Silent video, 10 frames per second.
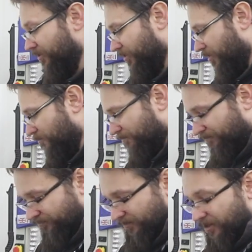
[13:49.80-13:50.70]
So
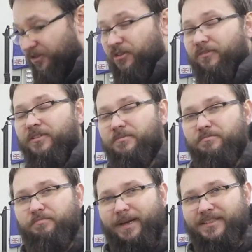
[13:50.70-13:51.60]
nothing
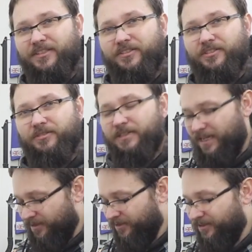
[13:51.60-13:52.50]
better to do
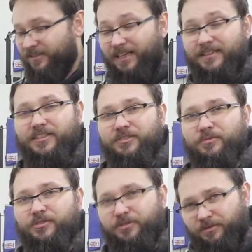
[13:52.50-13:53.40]
that done this
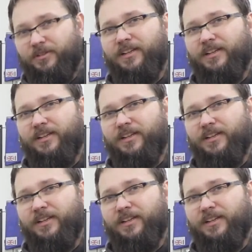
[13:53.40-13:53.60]
module.